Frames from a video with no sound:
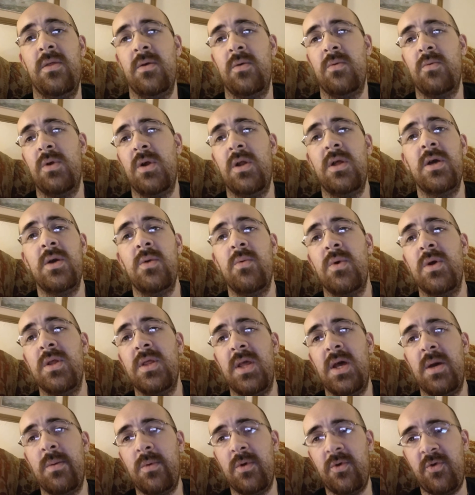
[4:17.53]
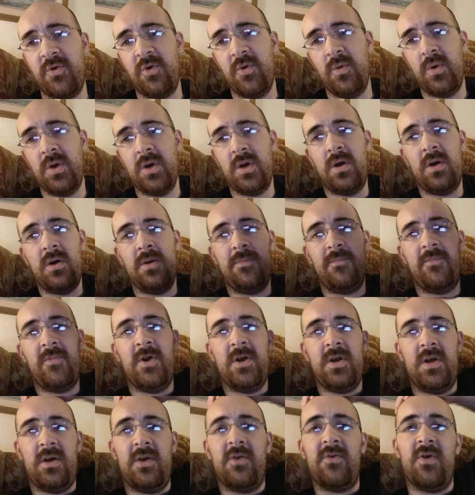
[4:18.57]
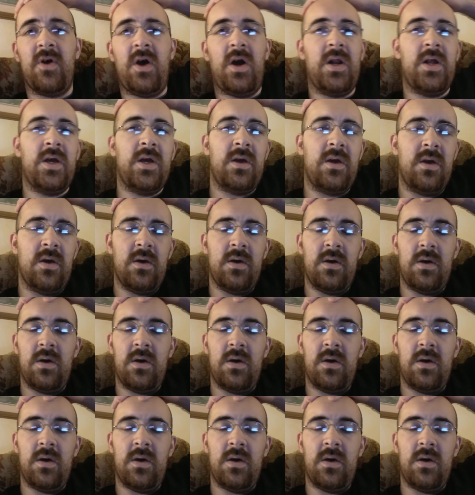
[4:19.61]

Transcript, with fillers: There really wasn't that much going on, very exciting.